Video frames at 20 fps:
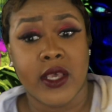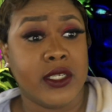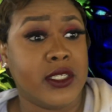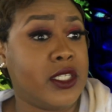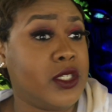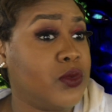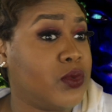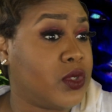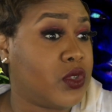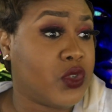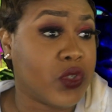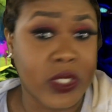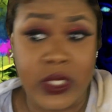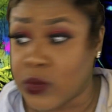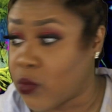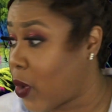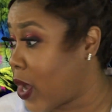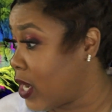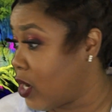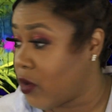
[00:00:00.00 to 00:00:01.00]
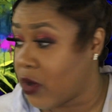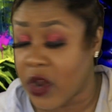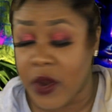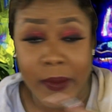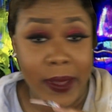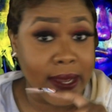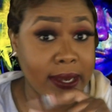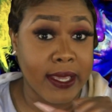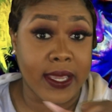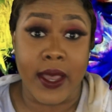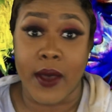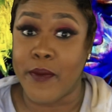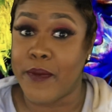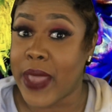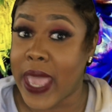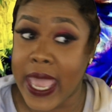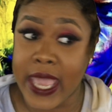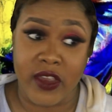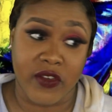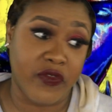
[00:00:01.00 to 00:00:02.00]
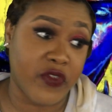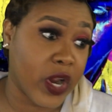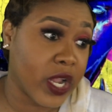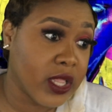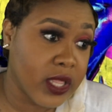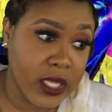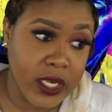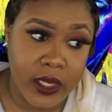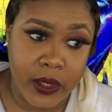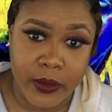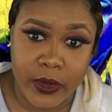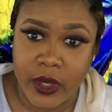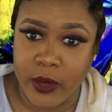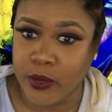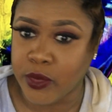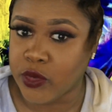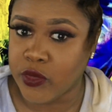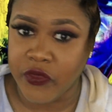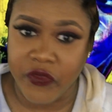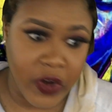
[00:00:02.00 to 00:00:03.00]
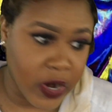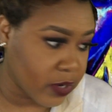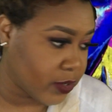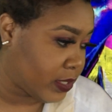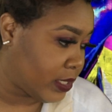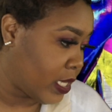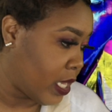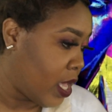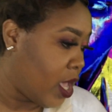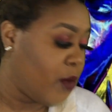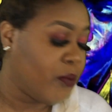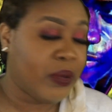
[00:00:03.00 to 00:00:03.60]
she was drink, waiting on everybody to come back. Franklin and them come through first.